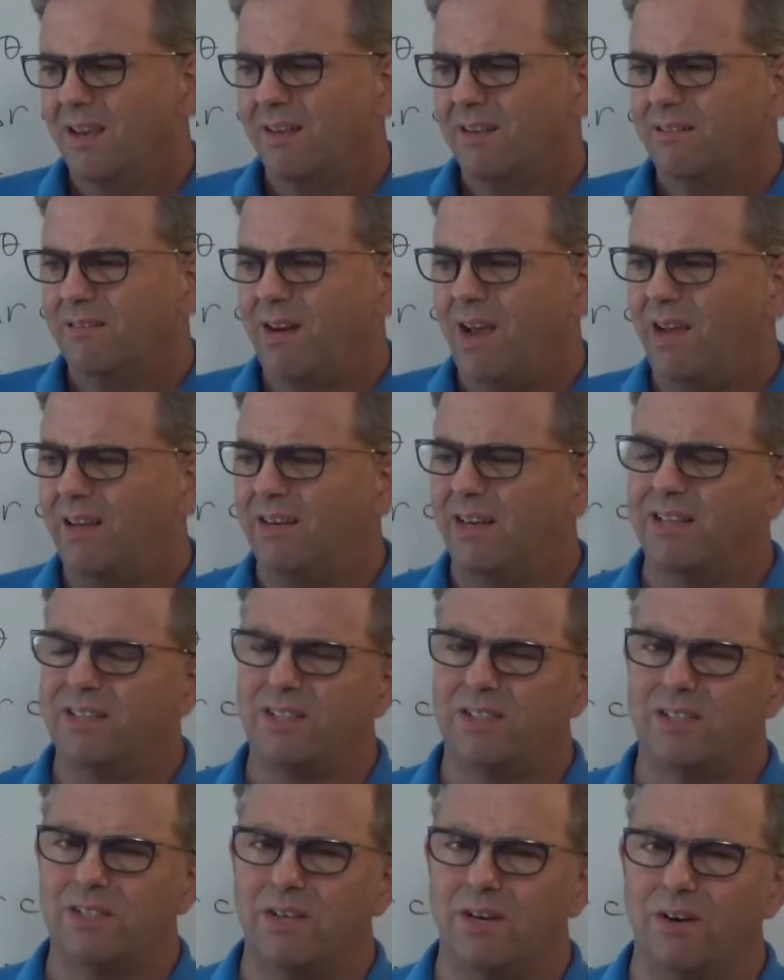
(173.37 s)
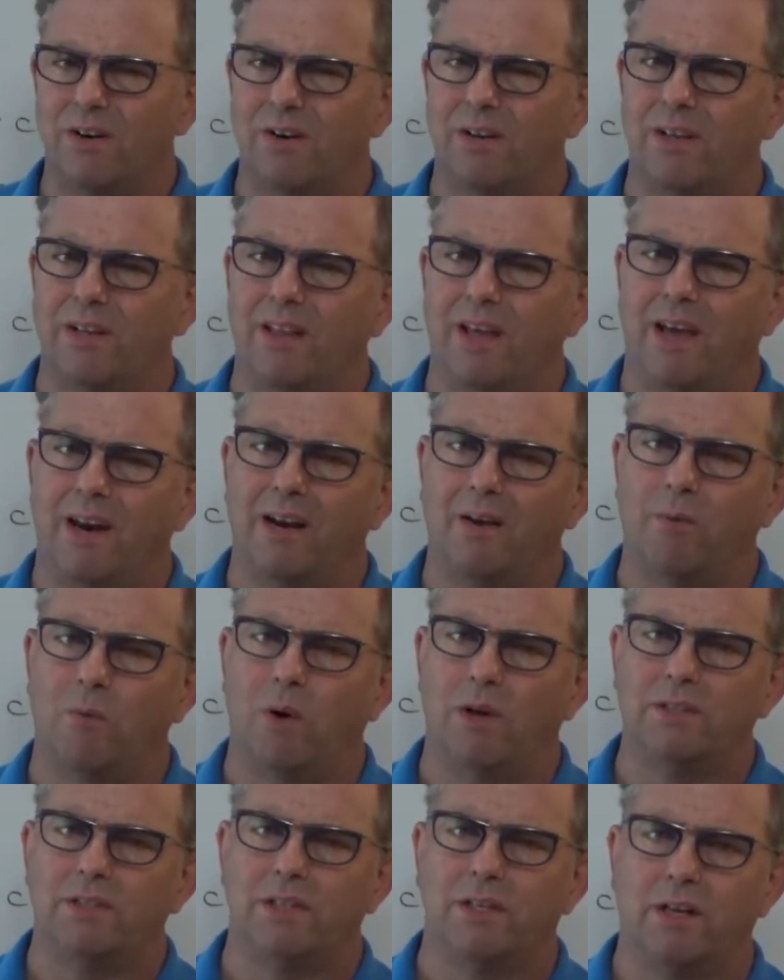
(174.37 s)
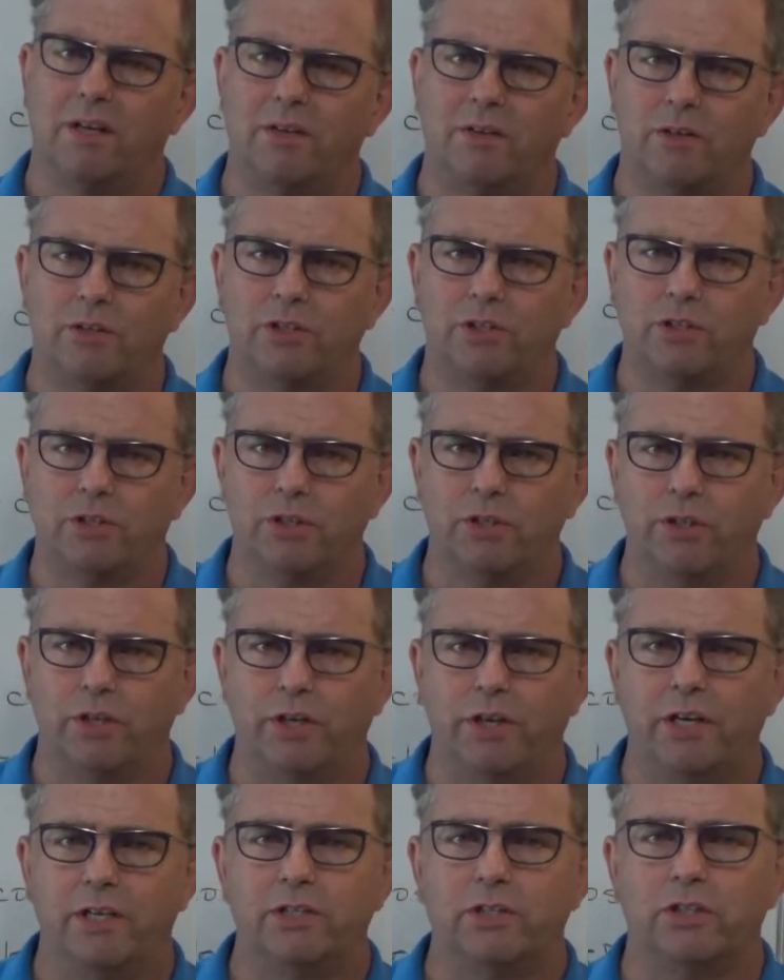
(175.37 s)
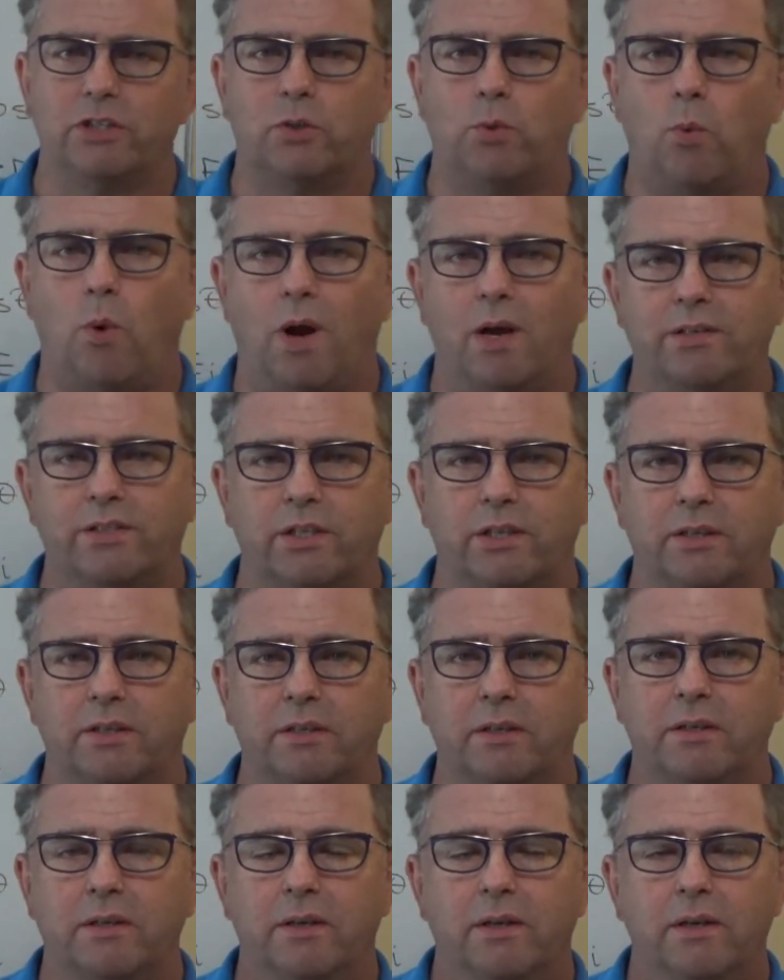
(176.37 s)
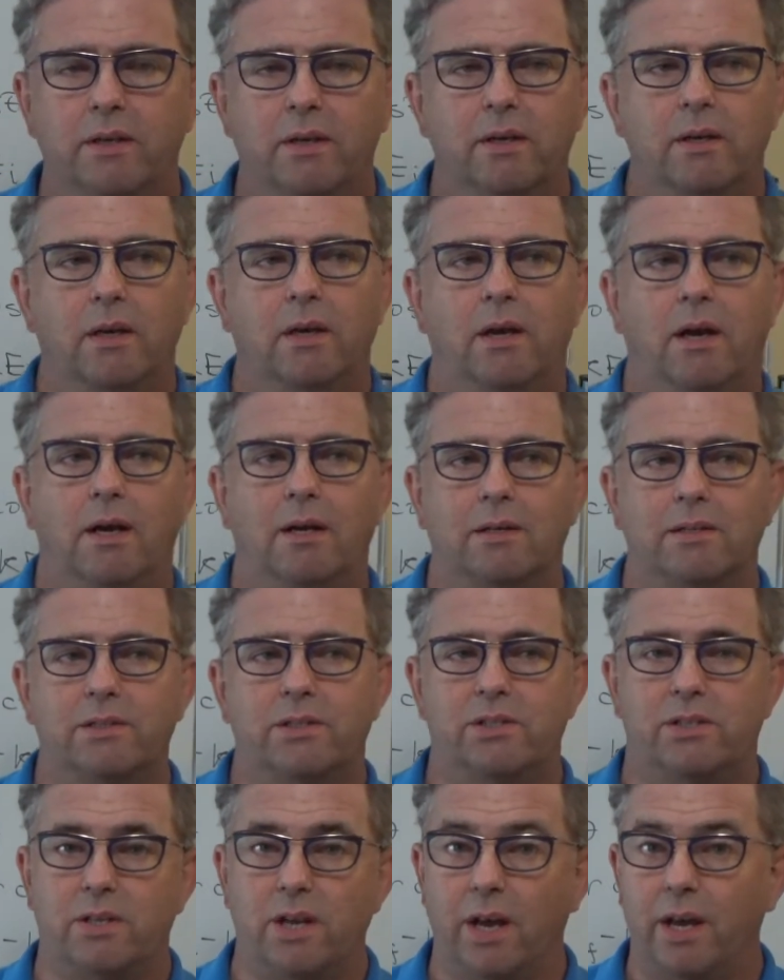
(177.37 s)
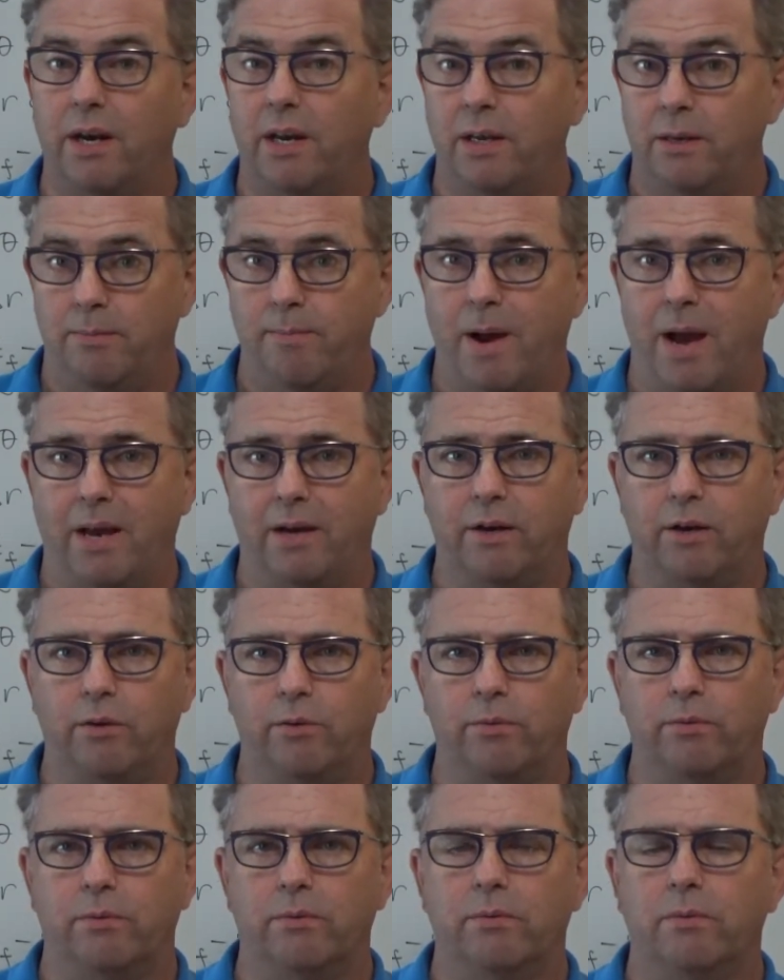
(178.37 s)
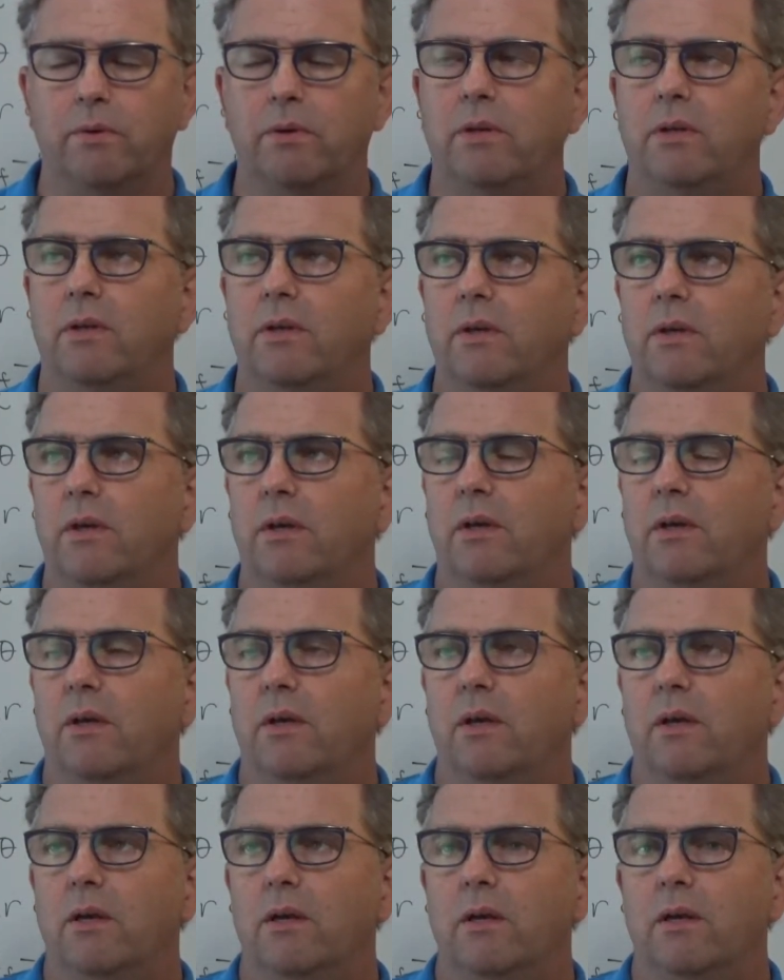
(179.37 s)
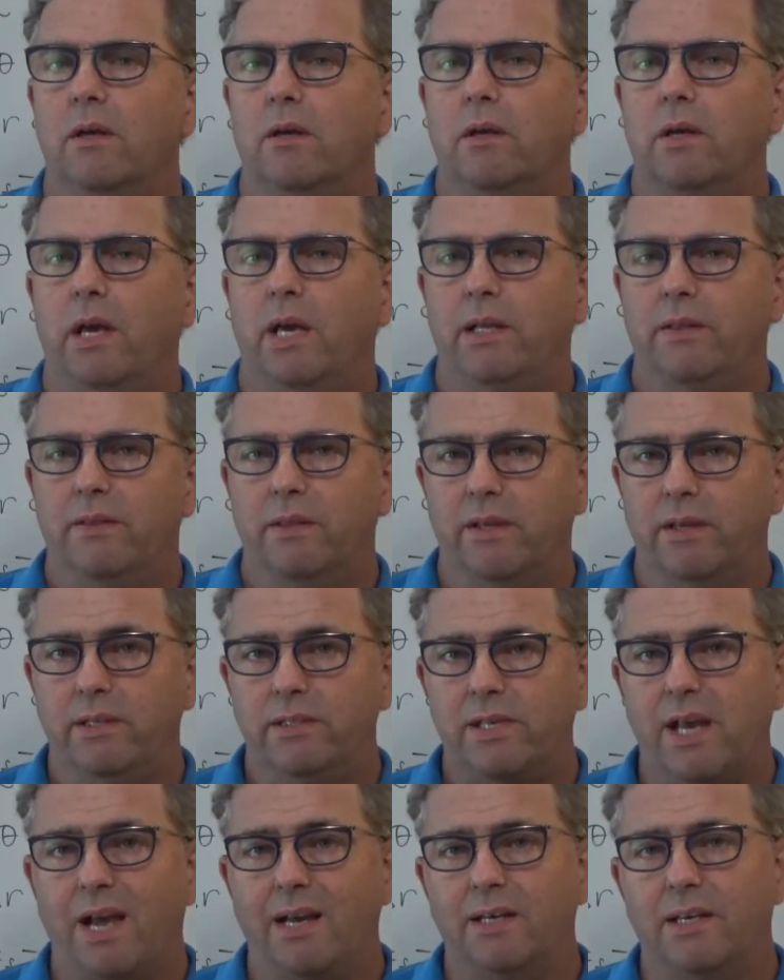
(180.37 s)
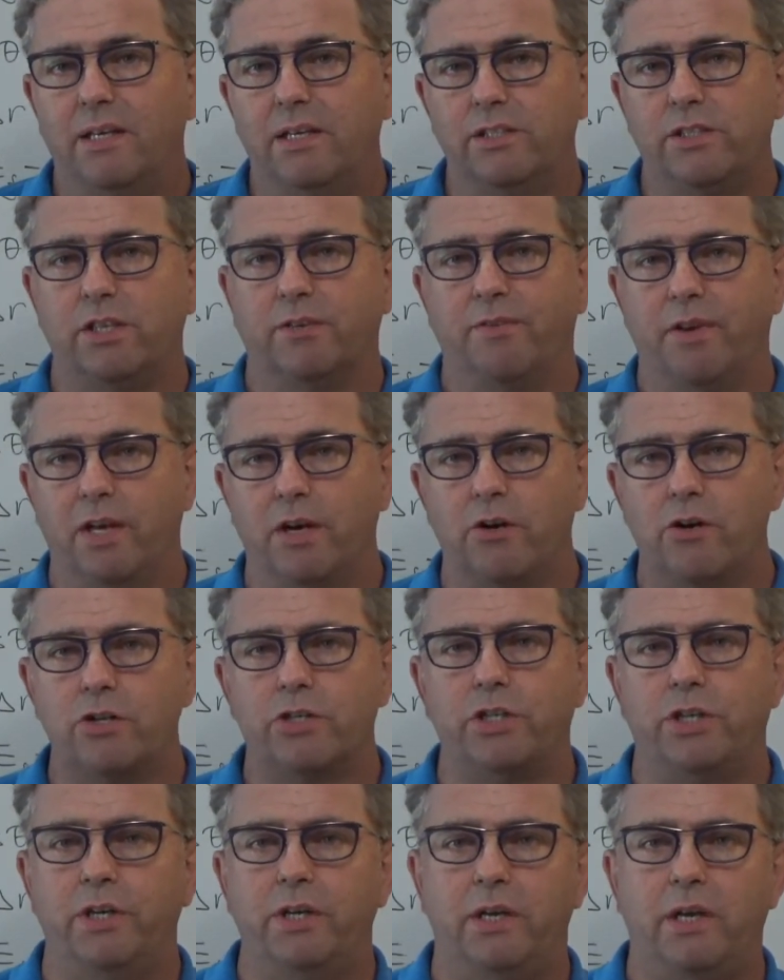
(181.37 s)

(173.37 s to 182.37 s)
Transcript: Not necessarily that it wasn't understood, it just wasn't studied by Newton. These ideas of energy,